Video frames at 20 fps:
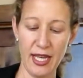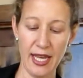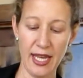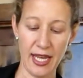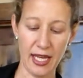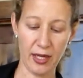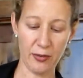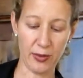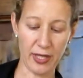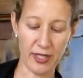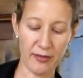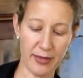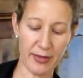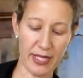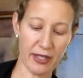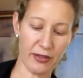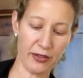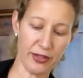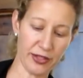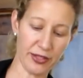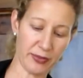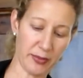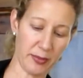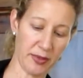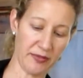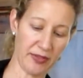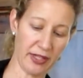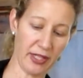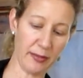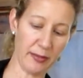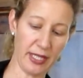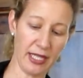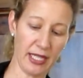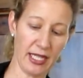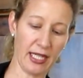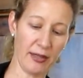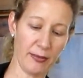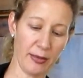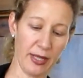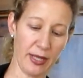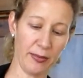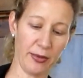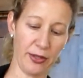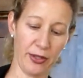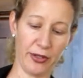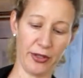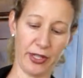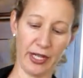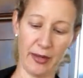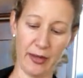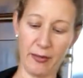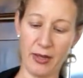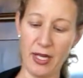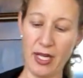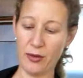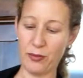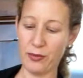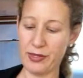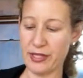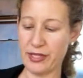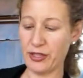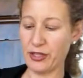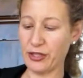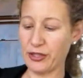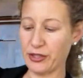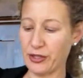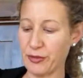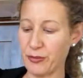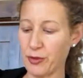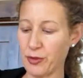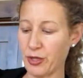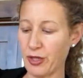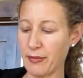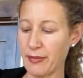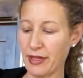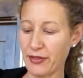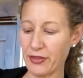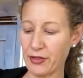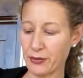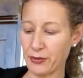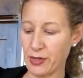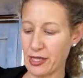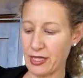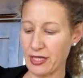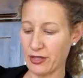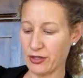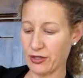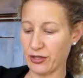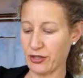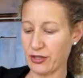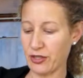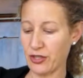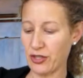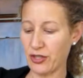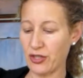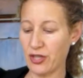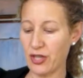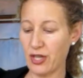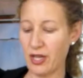And one of my goals from the very beginning of my program was to learn more about the research